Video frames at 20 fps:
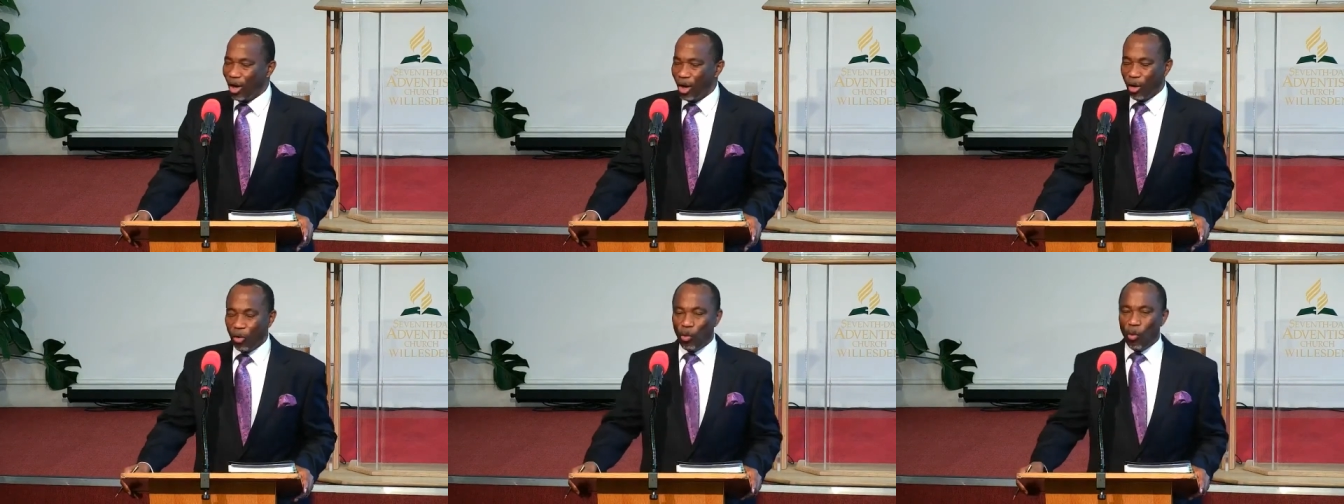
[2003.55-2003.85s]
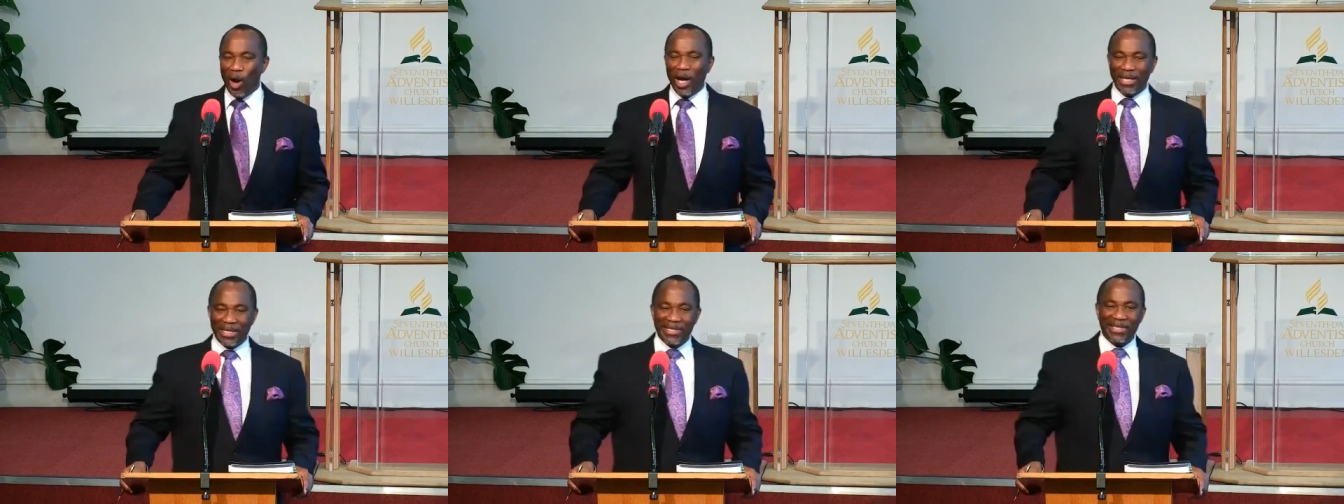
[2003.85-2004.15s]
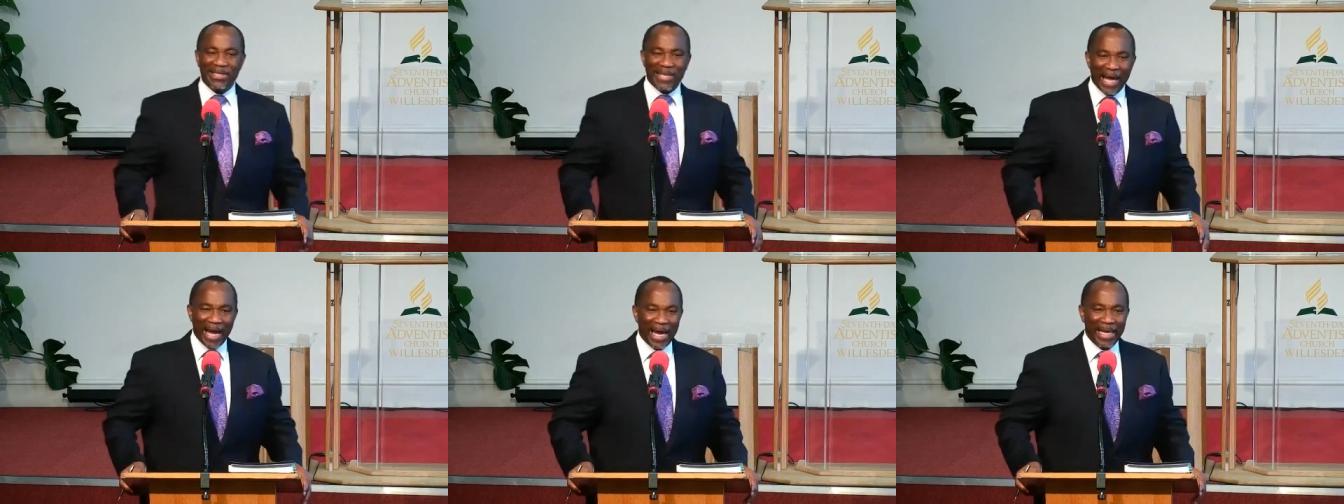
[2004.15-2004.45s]
what
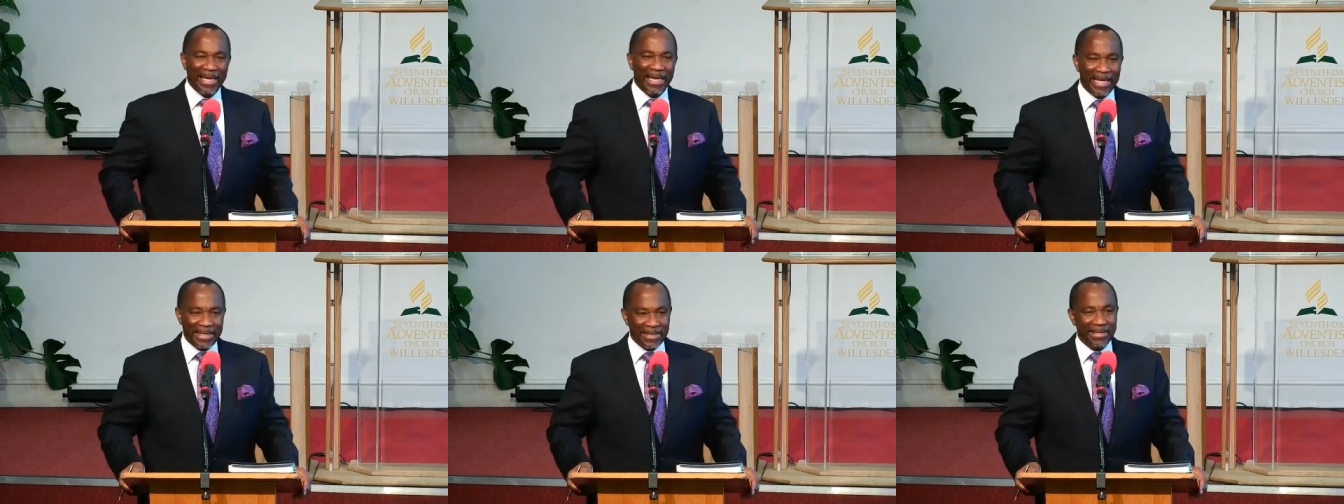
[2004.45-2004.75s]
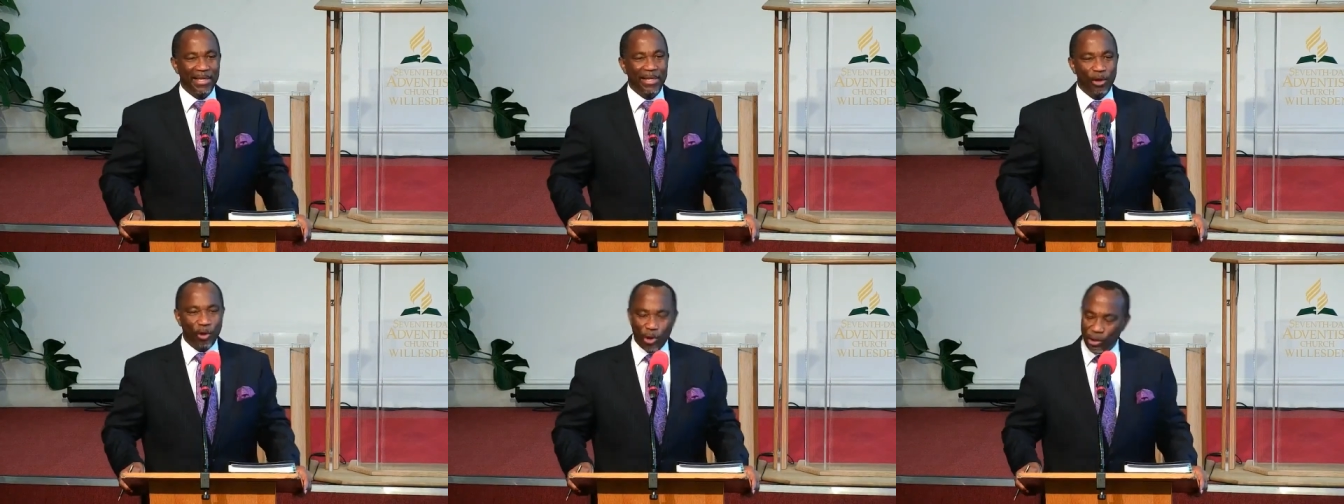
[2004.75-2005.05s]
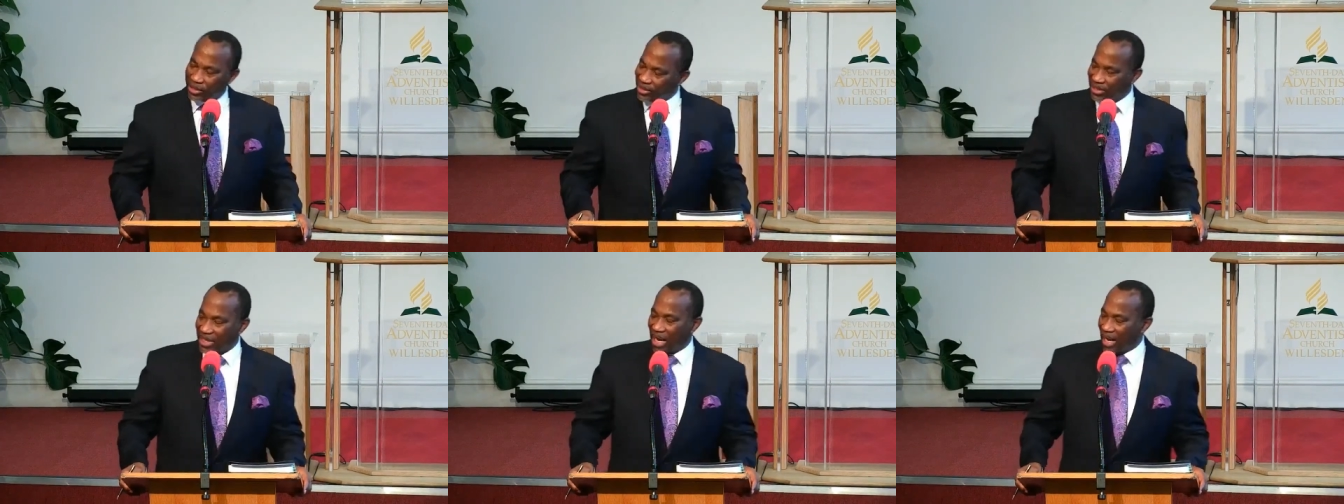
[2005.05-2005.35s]
side is the
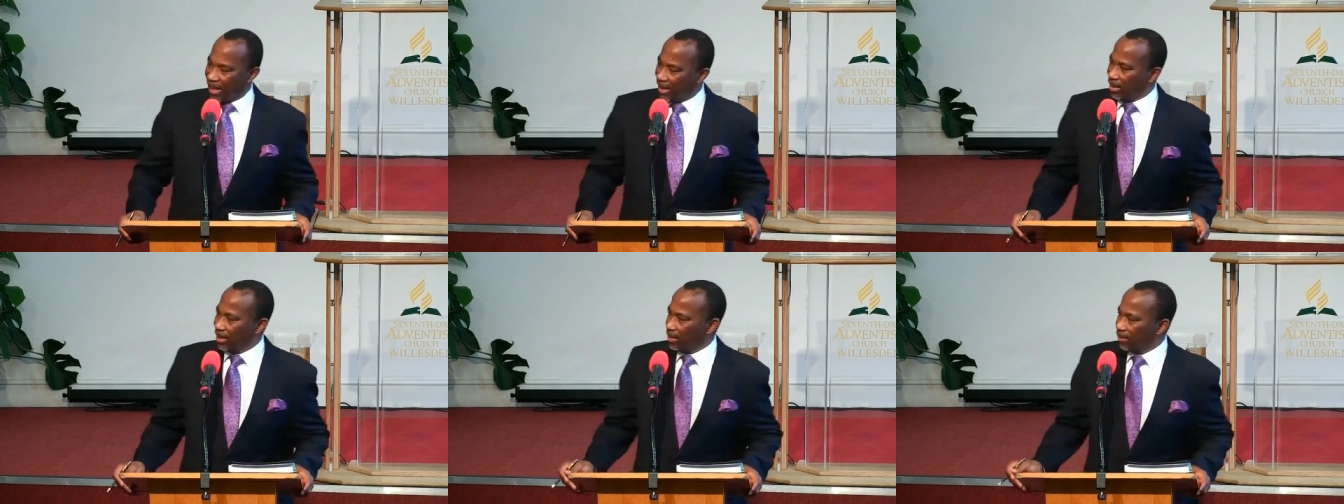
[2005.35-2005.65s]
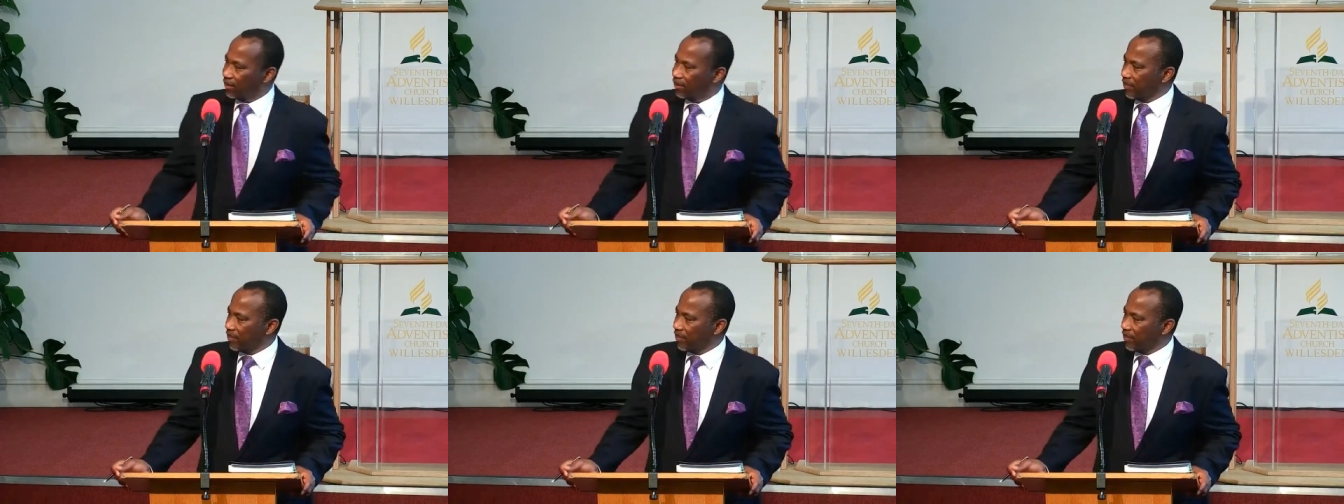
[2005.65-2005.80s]
Lord's side.